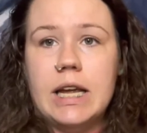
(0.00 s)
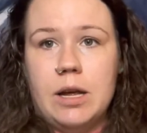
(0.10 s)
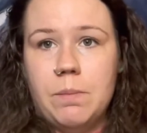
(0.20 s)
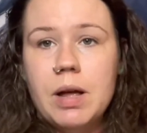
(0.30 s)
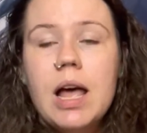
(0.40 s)

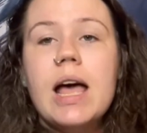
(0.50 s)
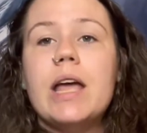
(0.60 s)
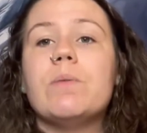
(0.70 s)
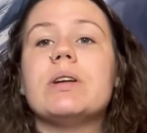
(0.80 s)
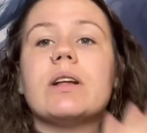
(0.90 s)
him,
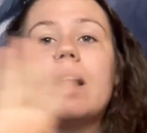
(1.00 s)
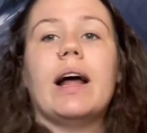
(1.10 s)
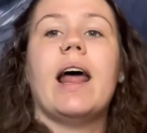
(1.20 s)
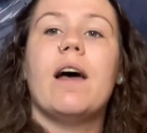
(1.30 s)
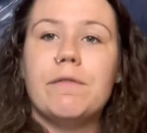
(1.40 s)
he would
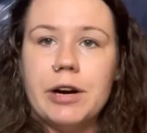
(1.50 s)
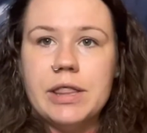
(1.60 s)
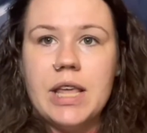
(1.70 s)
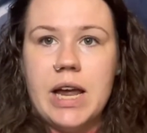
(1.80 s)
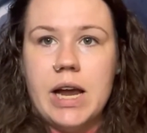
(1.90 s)
decline
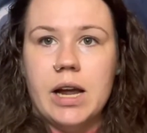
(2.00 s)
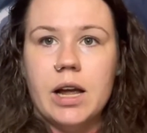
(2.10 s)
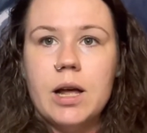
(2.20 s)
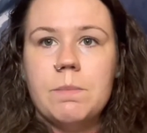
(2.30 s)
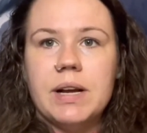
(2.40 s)
everything
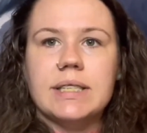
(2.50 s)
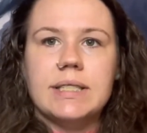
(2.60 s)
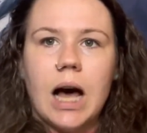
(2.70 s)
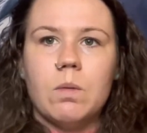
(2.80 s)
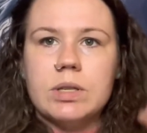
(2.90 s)
because
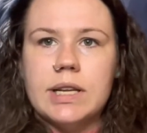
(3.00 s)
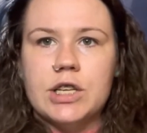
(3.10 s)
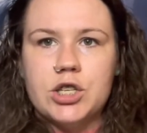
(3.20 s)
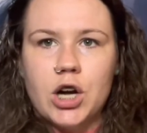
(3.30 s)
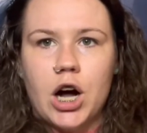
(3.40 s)
that was
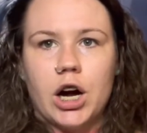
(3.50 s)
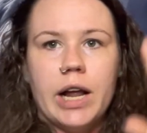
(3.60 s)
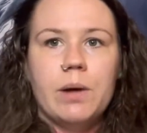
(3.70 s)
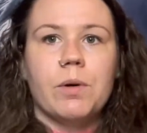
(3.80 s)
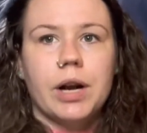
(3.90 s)
his stalker.
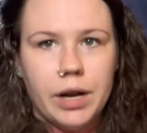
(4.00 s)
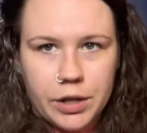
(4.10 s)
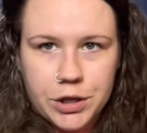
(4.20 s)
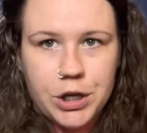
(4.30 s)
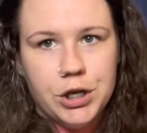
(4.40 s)
He wanted
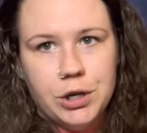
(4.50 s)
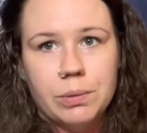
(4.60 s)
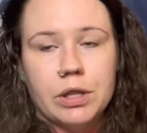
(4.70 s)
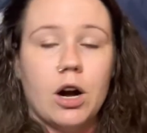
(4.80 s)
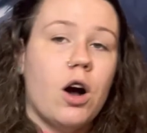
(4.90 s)
nothing to do
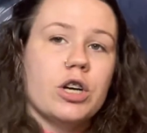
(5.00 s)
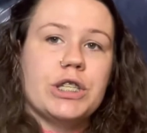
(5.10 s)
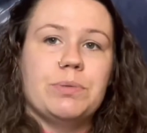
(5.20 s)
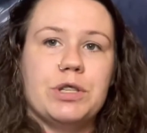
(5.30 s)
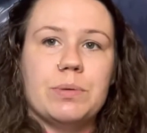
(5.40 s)
with her. All
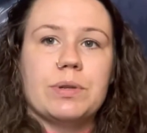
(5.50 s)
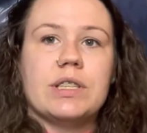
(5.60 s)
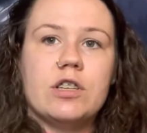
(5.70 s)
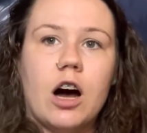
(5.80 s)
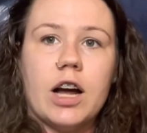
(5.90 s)
she was doing was
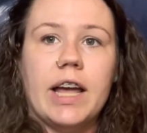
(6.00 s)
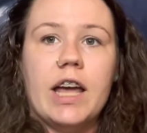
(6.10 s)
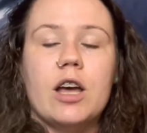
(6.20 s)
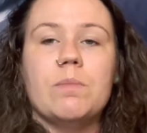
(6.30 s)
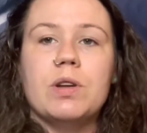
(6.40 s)
stalking
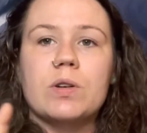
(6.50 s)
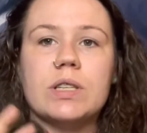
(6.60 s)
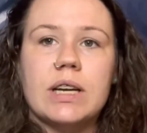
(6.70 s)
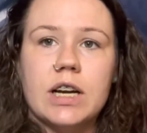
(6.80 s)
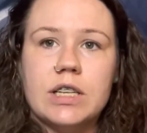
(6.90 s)
him,
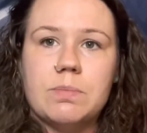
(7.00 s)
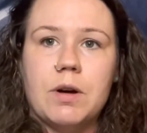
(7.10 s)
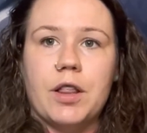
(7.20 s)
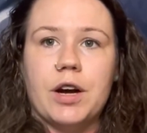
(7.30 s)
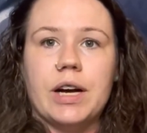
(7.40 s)
using his
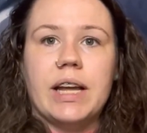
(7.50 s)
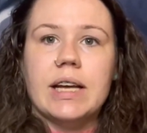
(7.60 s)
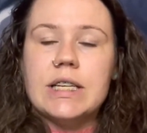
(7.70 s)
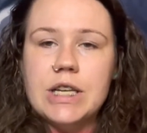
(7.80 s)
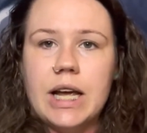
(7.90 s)
mother to
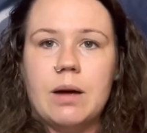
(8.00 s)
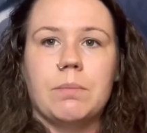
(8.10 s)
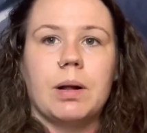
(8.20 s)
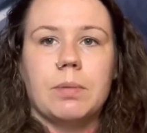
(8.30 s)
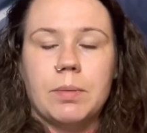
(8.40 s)
get to him,
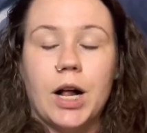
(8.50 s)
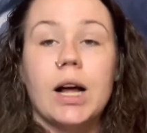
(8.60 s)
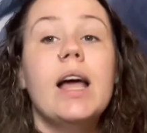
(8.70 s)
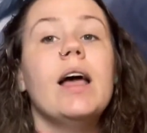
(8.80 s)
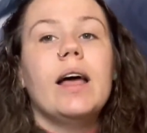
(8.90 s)
blah, blah, blah.
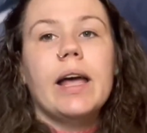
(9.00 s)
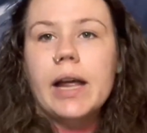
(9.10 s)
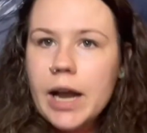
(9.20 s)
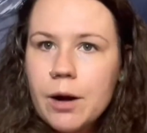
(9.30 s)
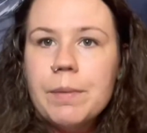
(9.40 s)

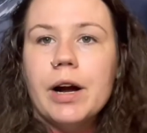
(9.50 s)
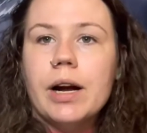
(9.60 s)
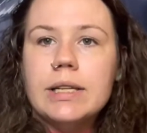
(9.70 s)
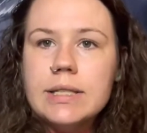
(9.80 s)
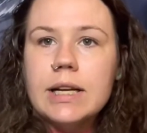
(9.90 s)
He now
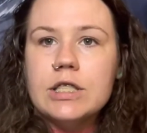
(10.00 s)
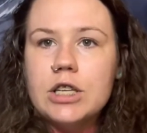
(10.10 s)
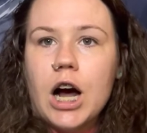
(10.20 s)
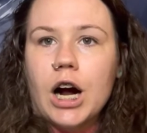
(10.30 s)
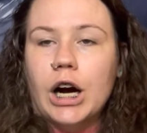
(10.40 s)
married said
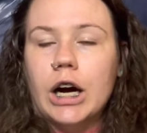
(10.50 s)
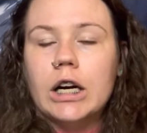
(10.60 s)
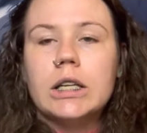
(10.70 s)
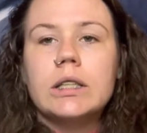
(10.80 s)
stalker,